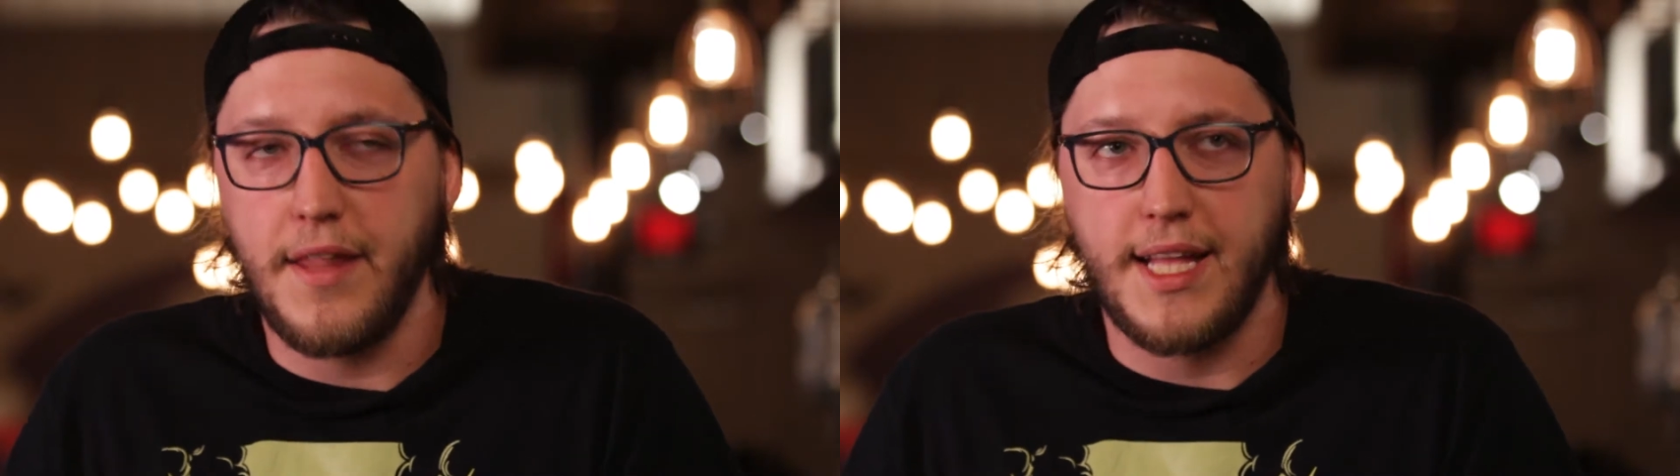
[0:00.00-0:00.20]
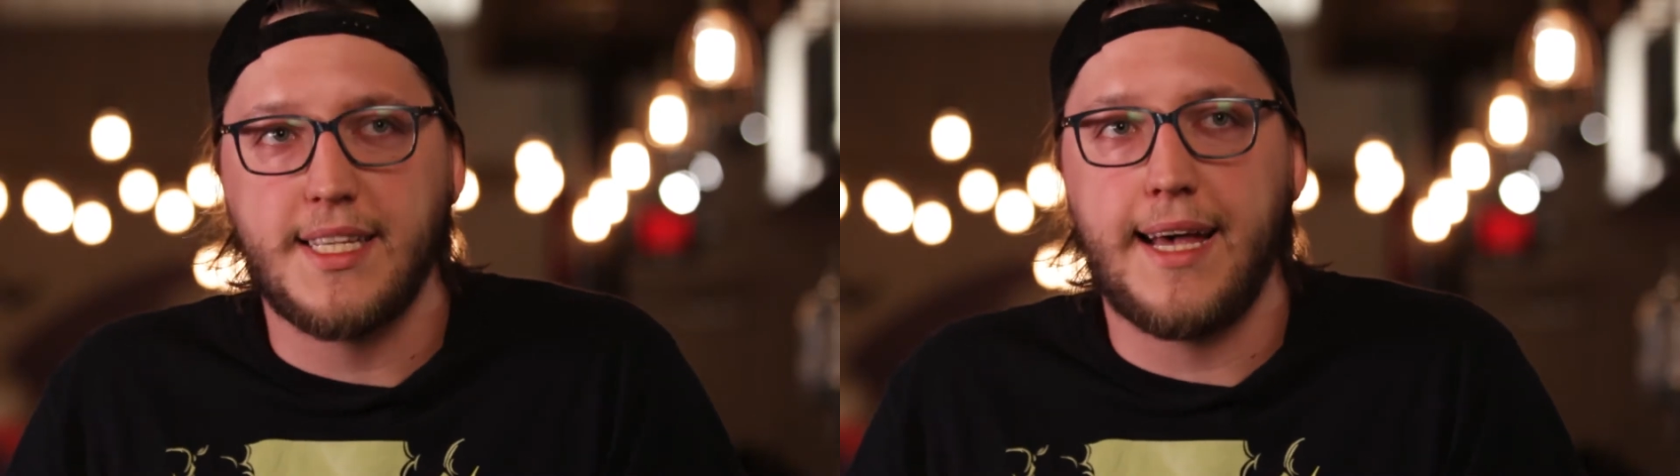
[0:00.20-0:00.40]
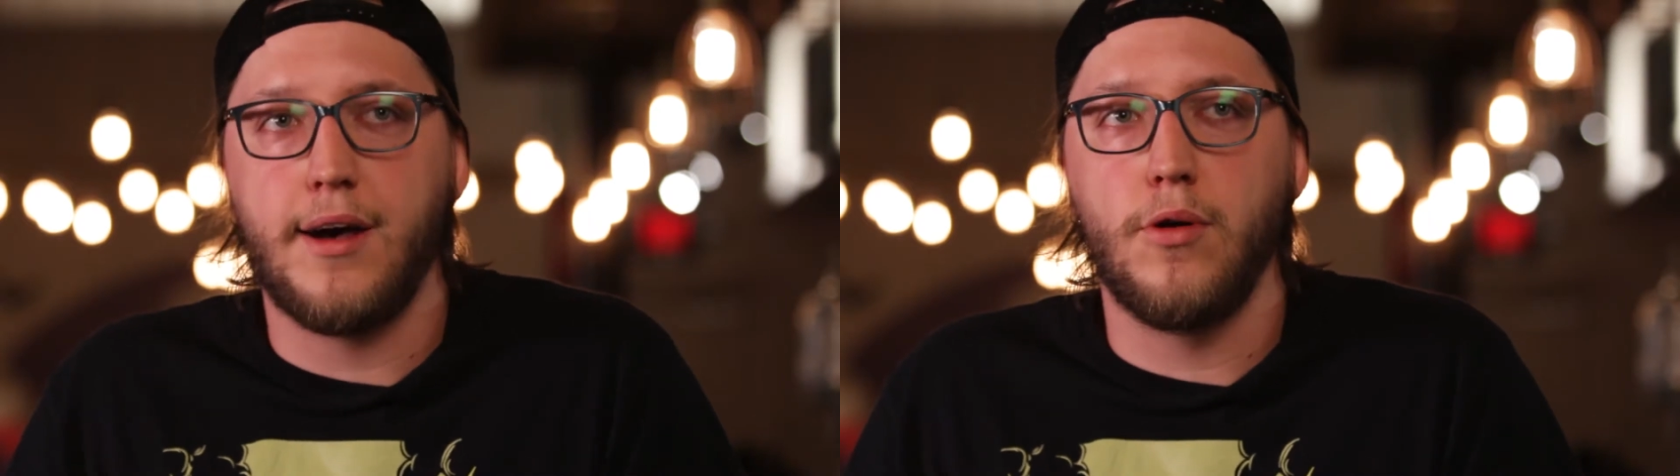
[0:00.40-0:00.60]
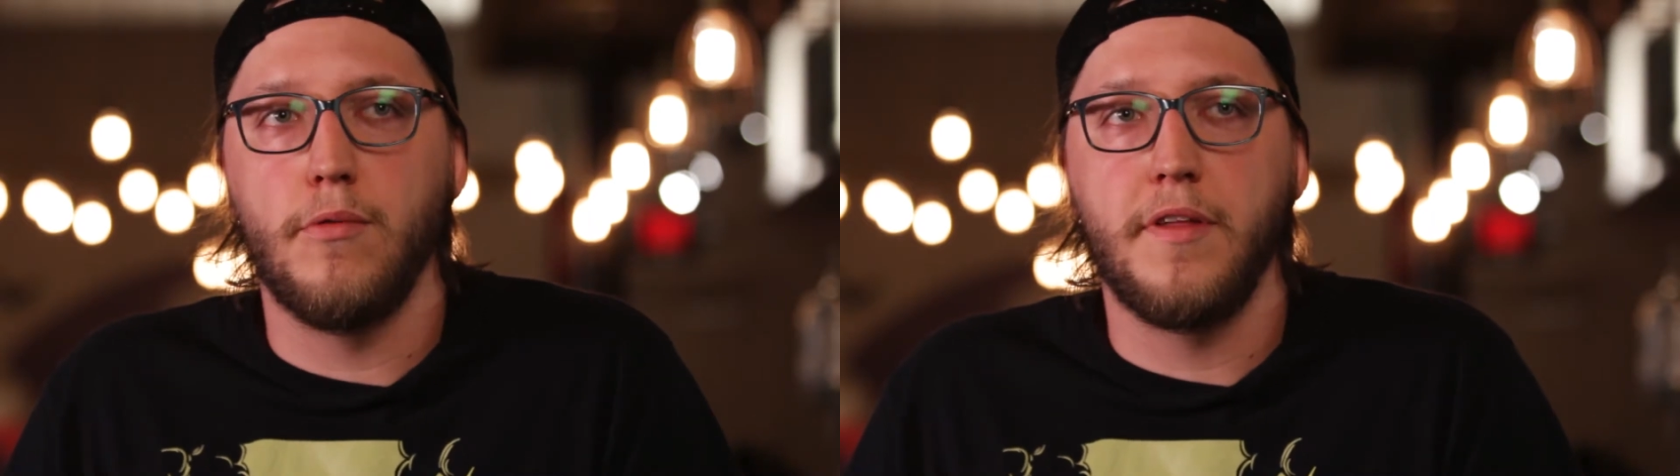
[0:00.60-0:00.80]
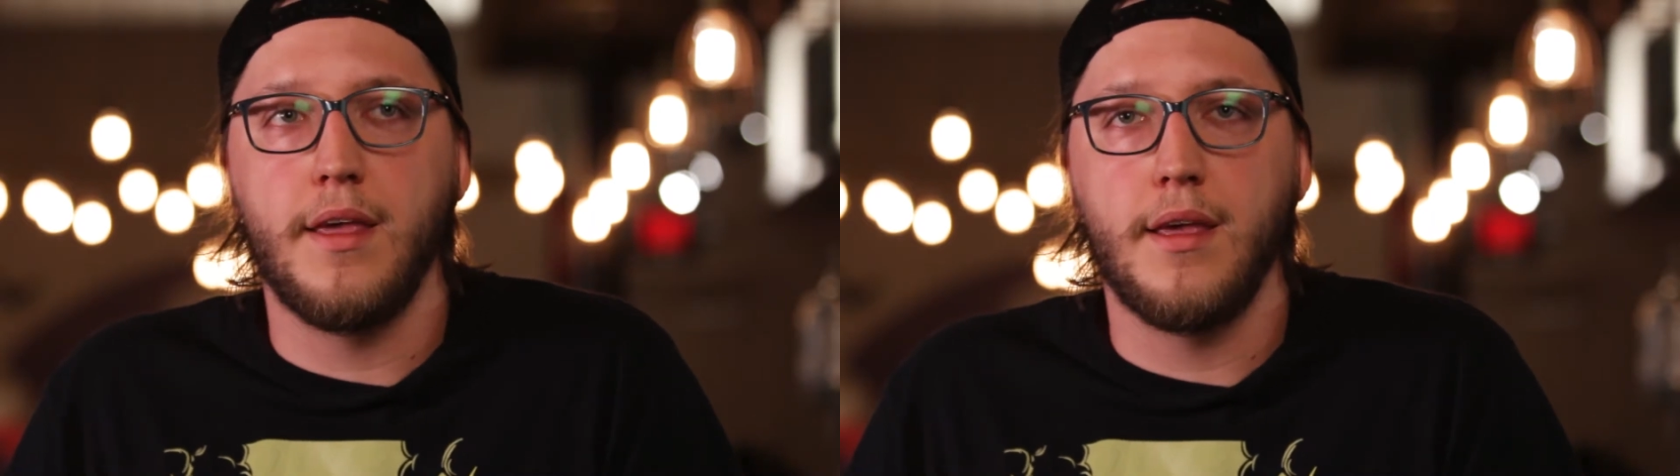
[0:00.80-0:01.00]
and that's
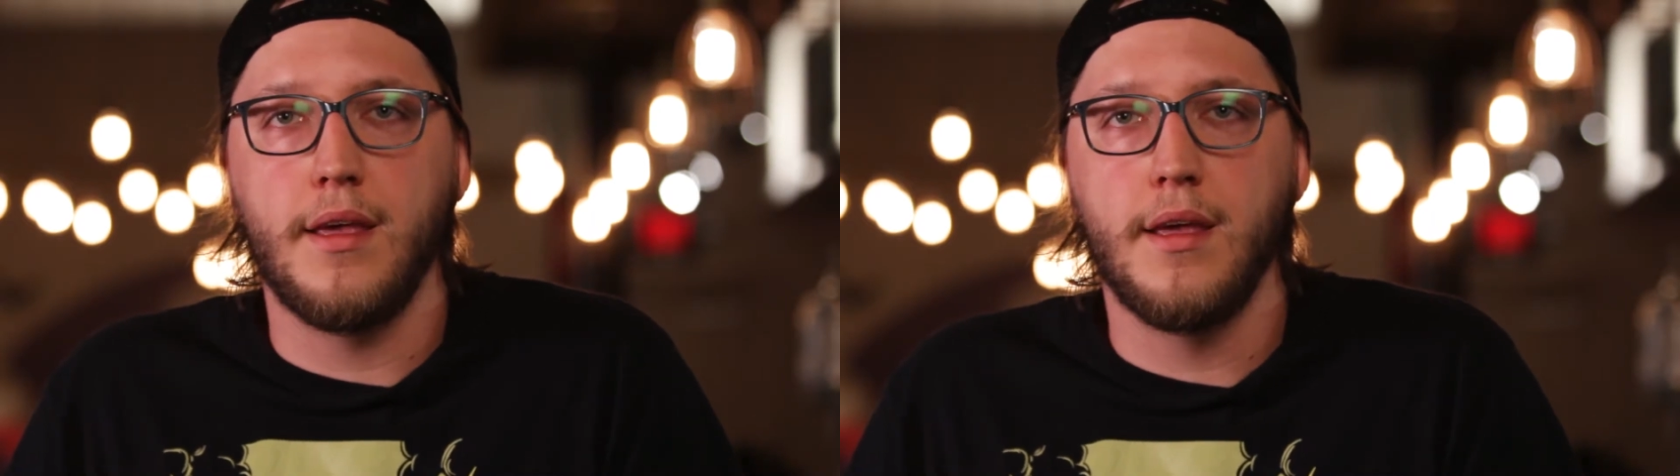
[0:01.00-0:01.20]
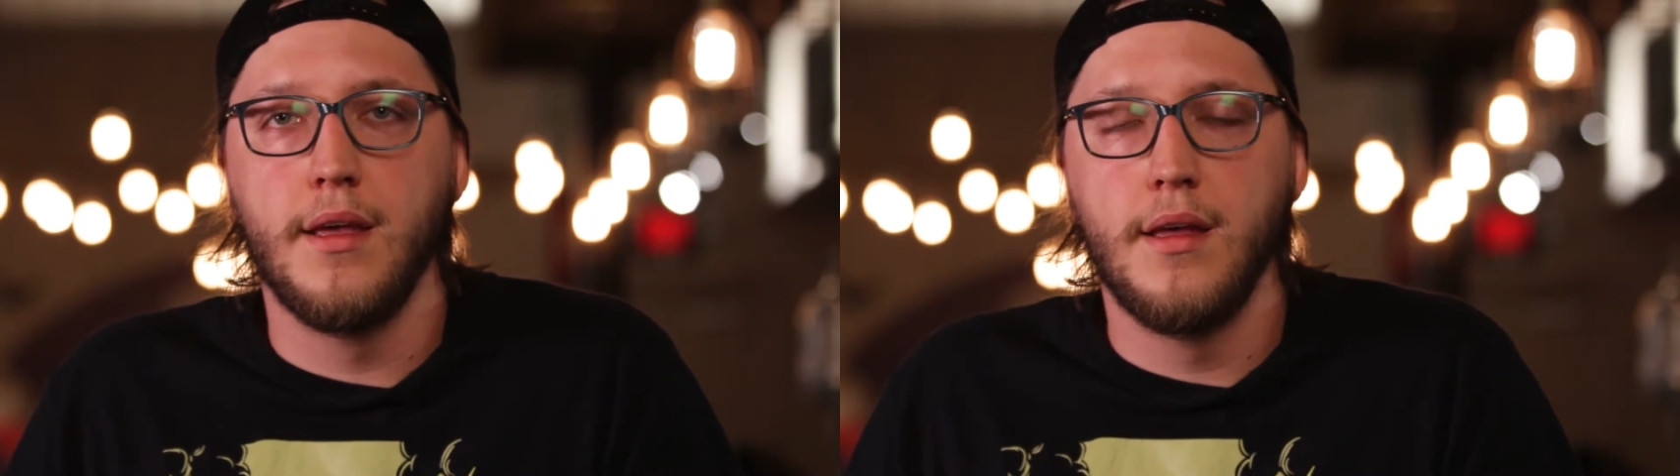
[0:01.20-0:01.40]
how the